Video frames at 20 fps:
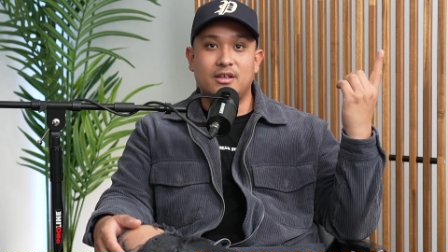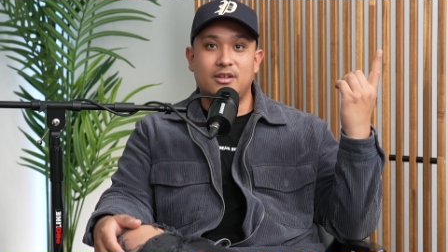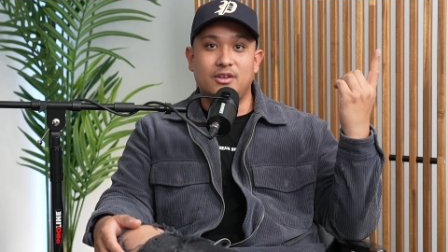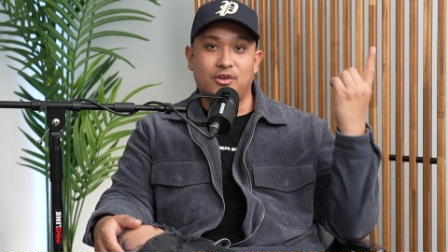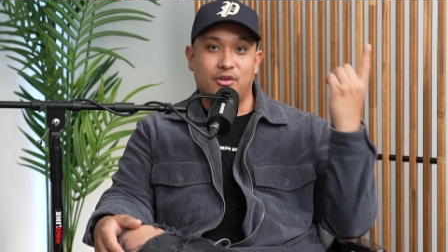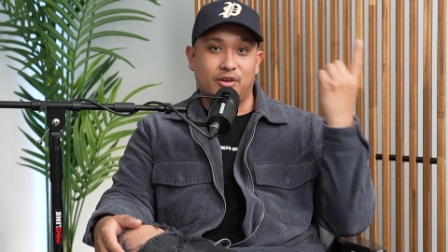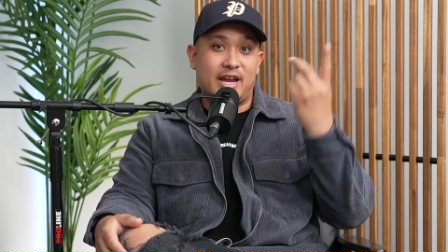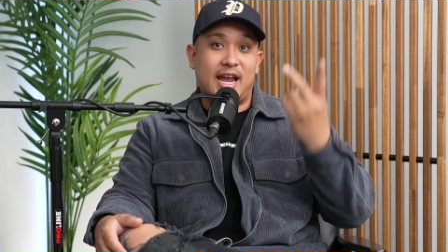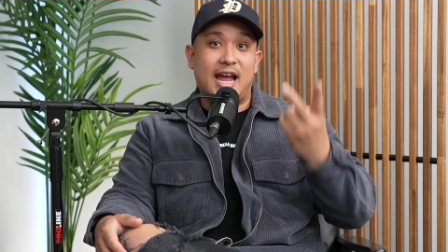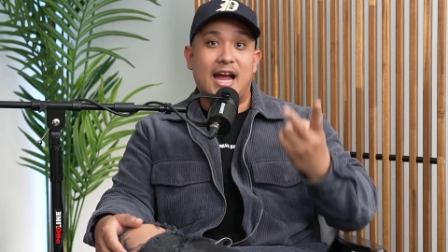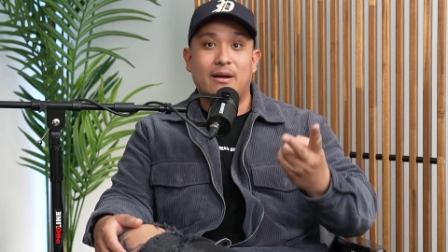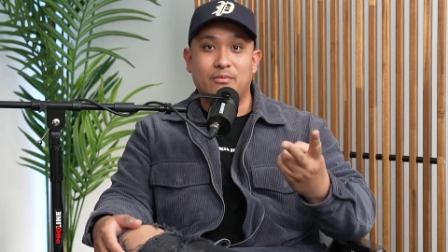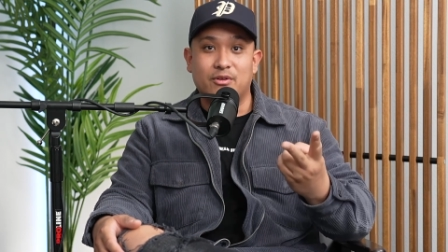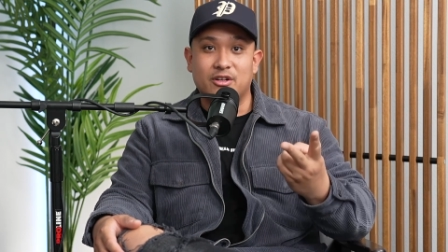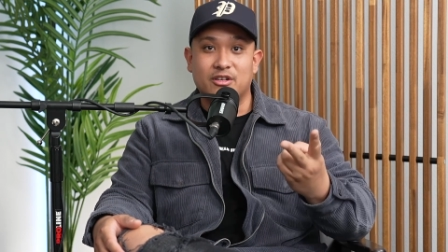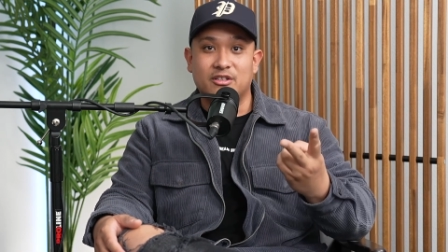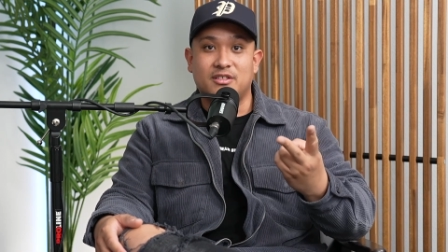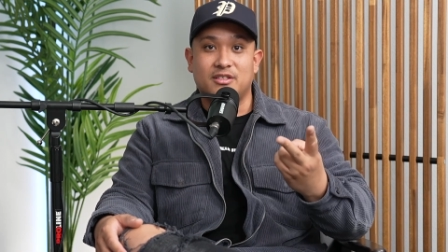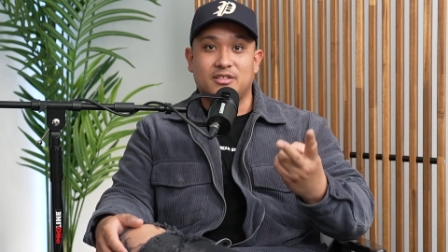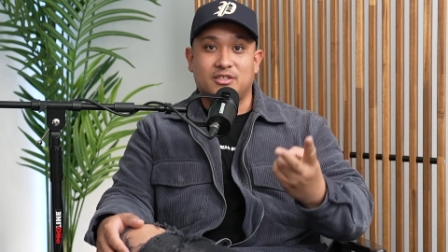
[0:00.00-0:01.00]
Your
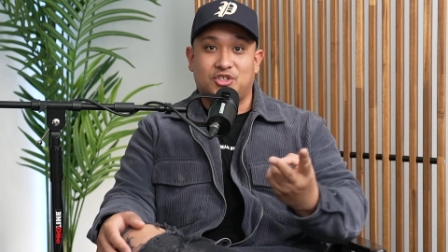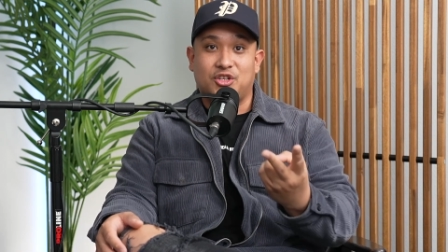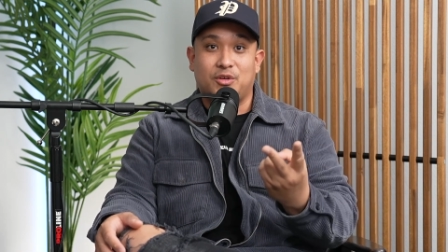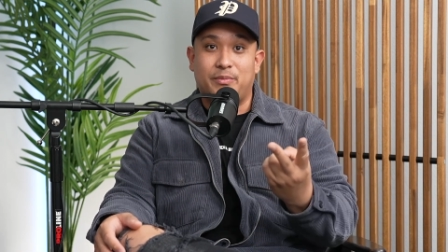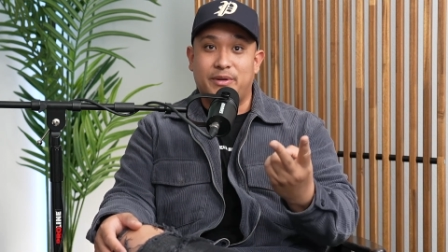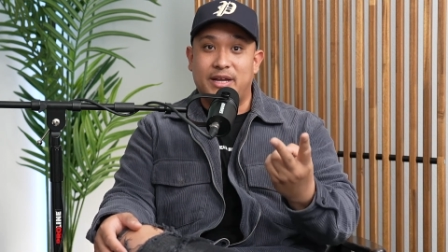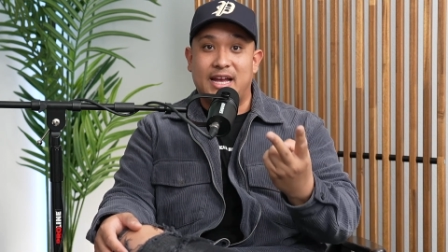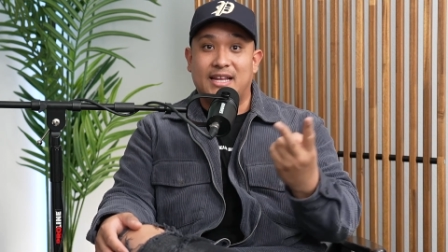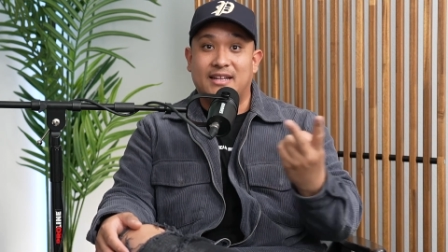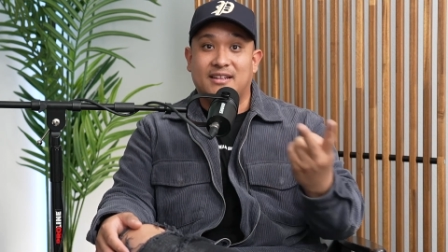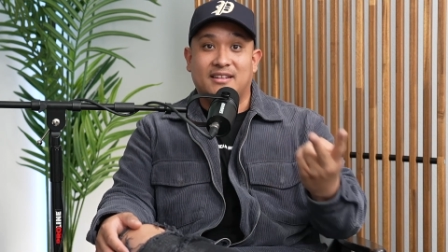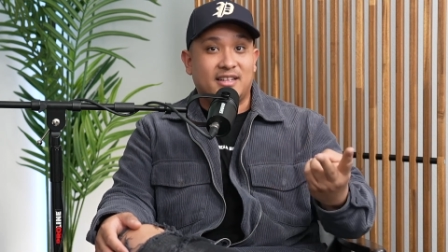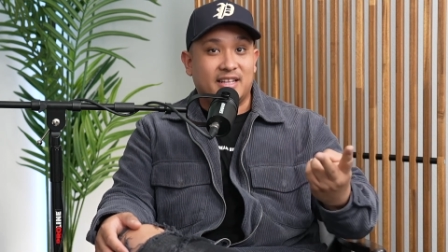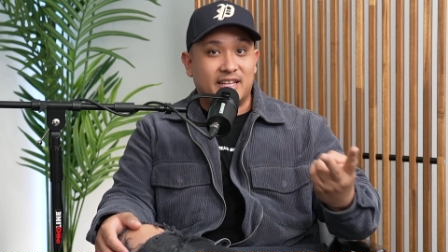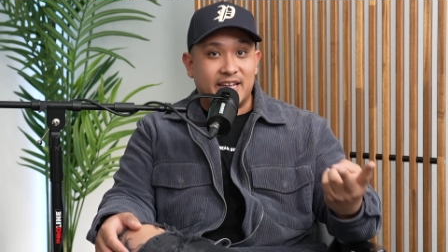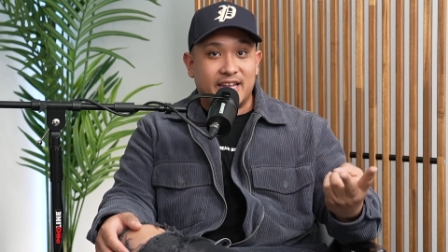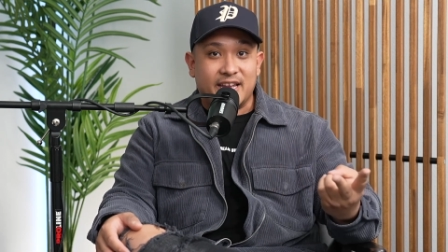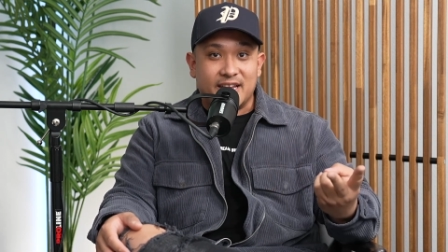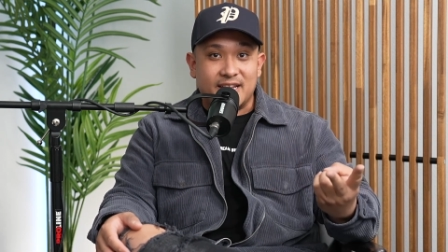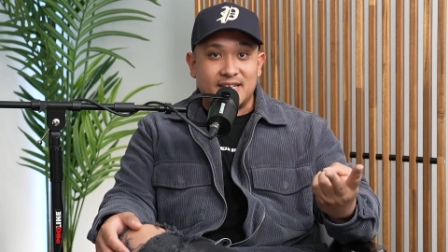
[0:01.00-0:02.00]
cameras should be at
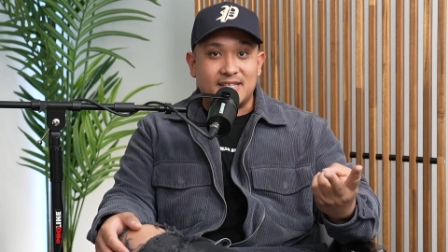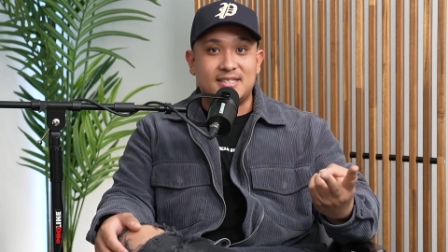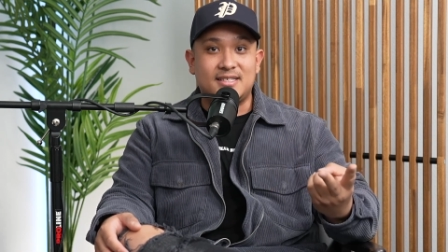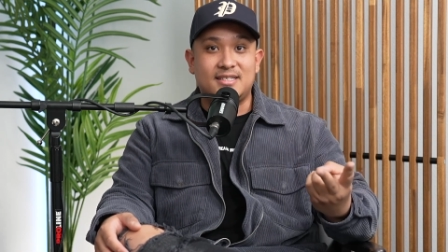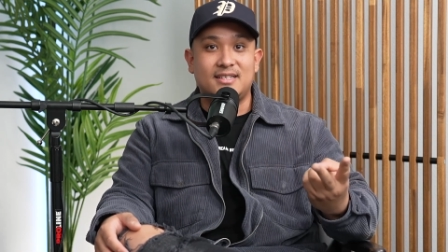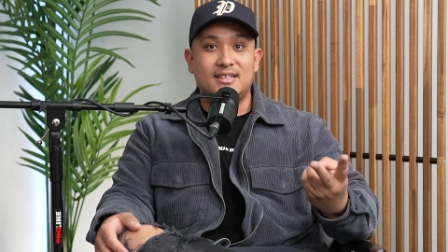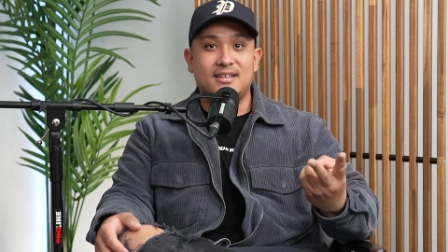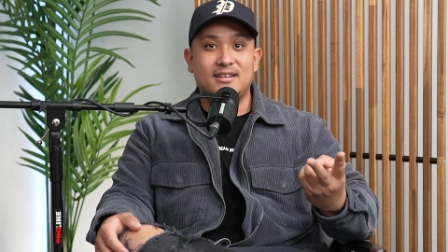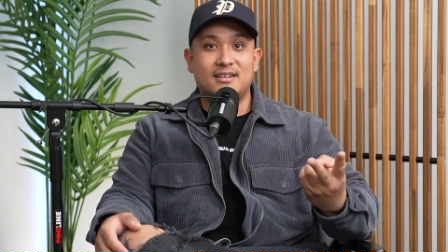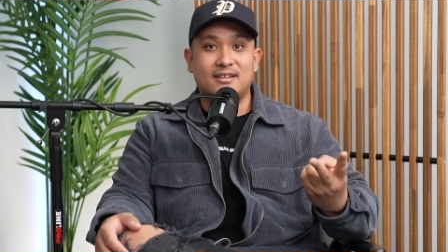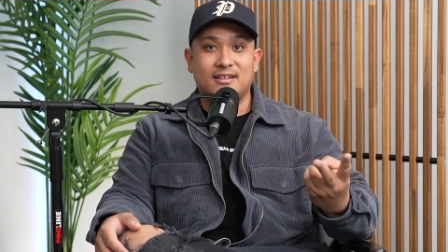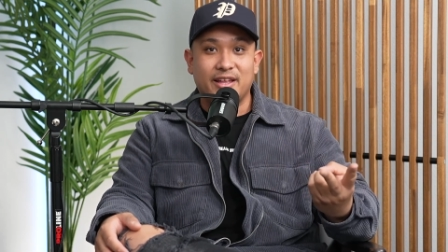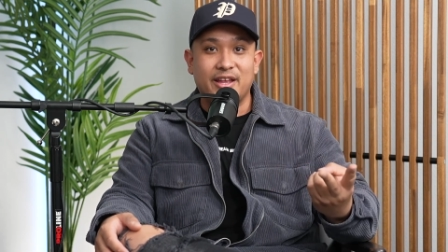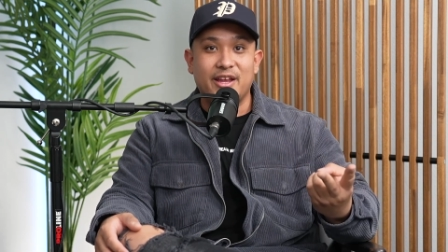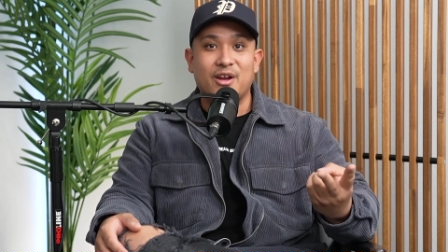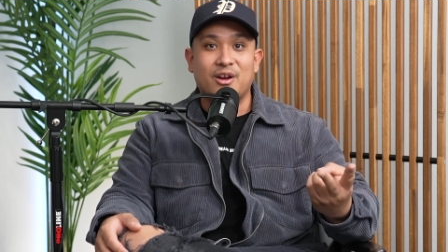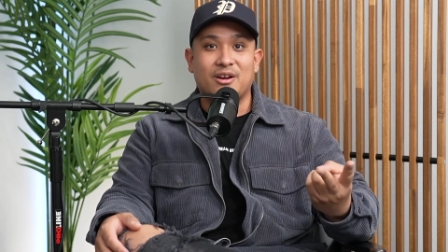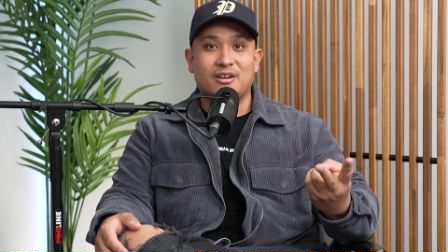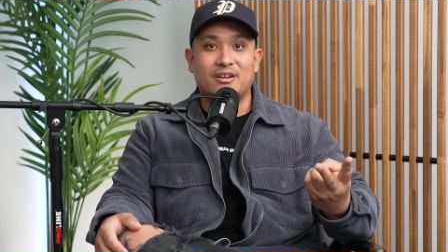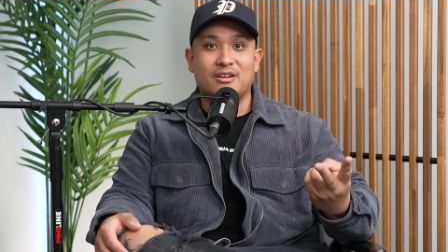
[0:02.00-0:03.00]
least
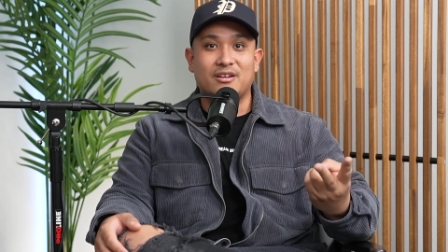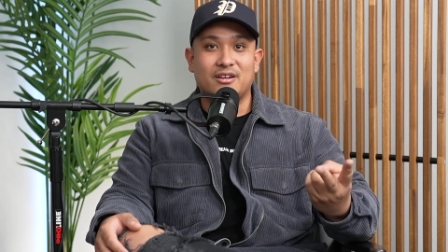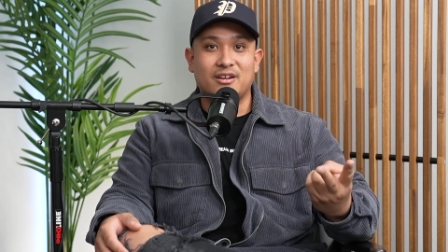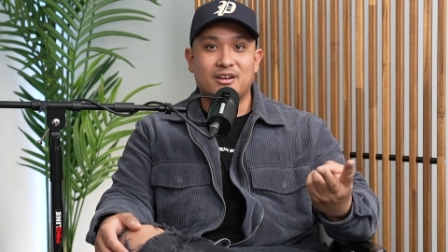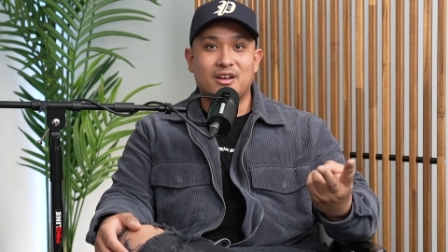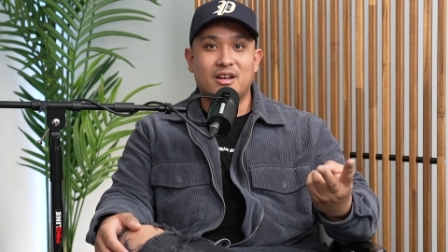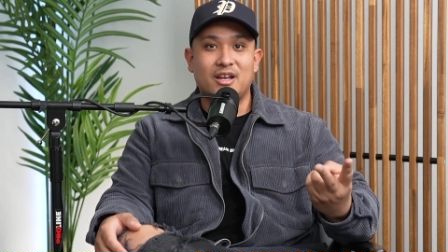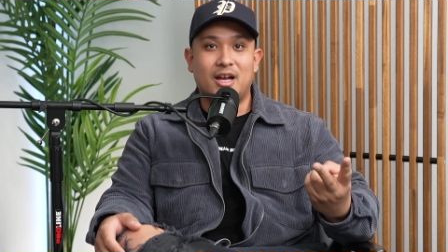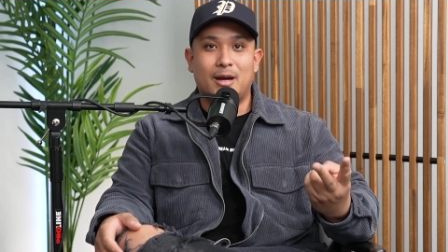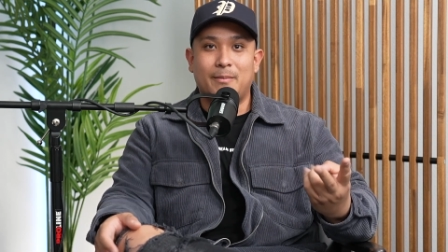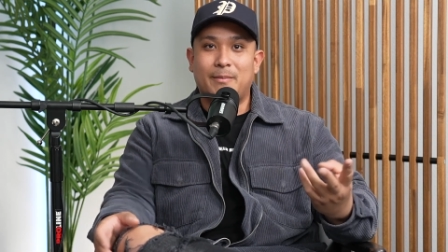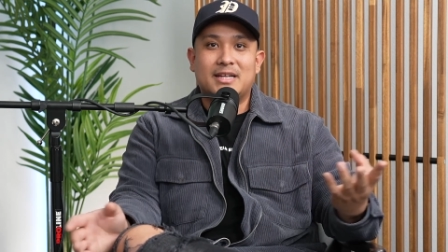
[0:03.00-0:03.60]
clear. I'm